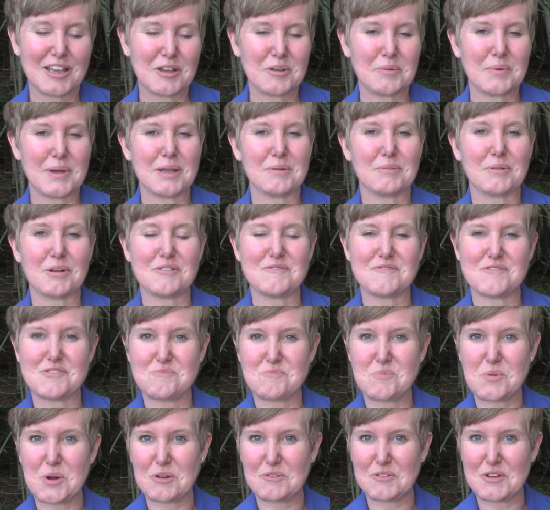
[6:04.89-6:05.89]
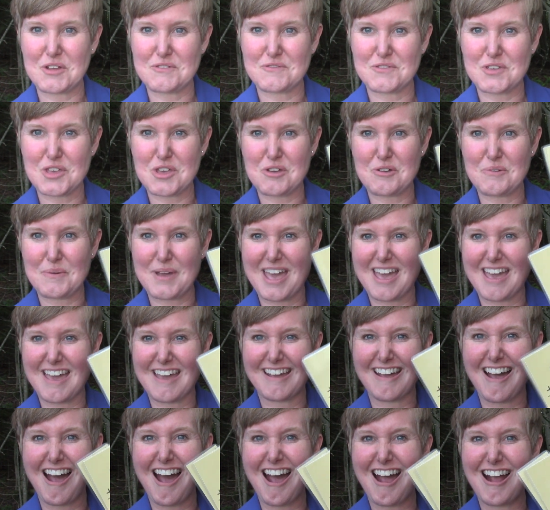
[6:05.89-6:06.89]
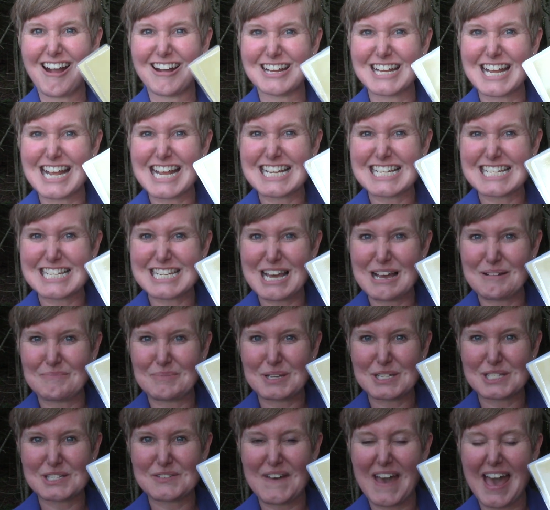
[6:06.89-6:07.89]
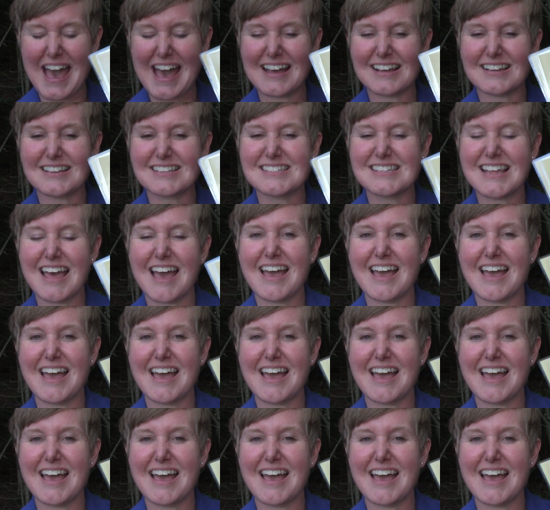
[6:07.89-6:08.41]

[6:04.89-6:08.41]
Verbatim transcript: We were reviewing our doubles facts,